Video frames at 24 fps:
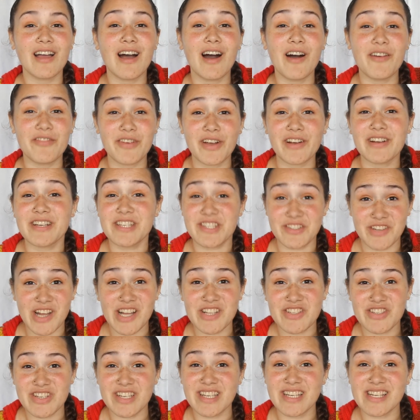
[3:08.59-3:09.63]
are very
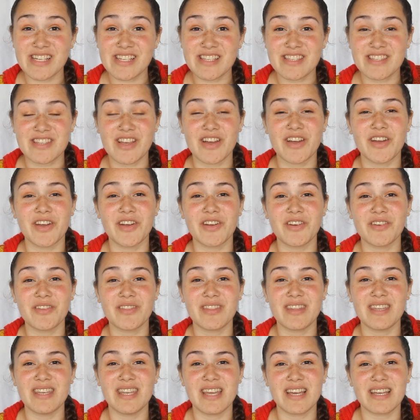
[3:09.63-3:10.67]
stretchy, so
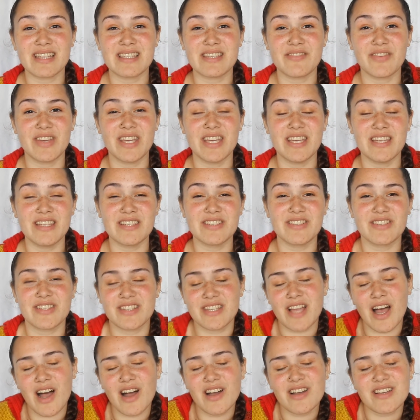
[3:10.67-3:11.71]
the negative ease just
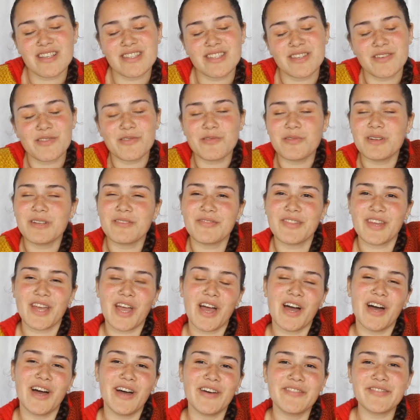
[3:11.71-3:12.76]
hugs all of the
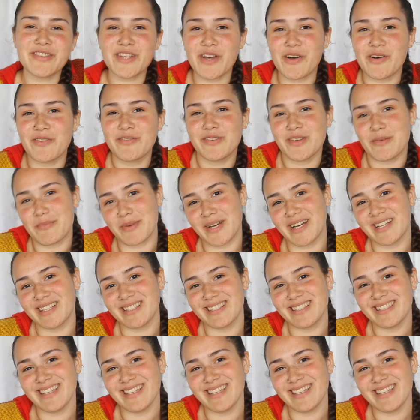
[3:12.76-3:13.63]
curves of your butt.